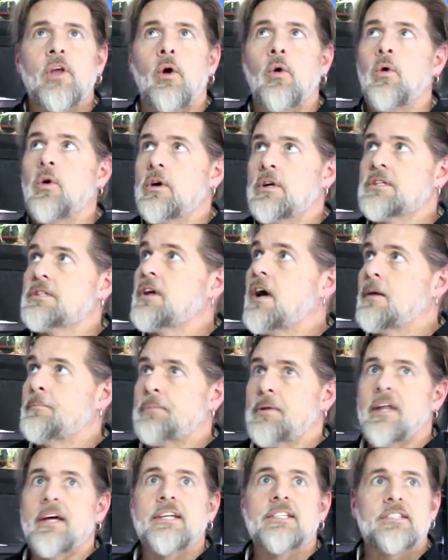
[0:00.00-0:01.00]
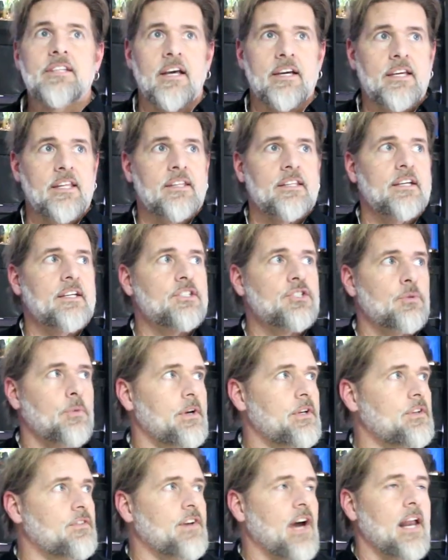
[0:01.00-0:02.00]
or a place like this
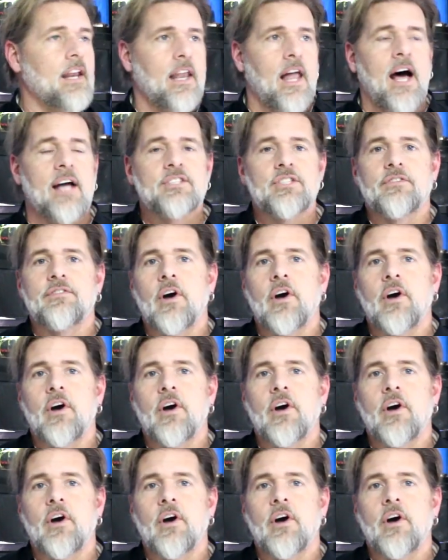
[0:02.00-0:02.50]
where you've got lots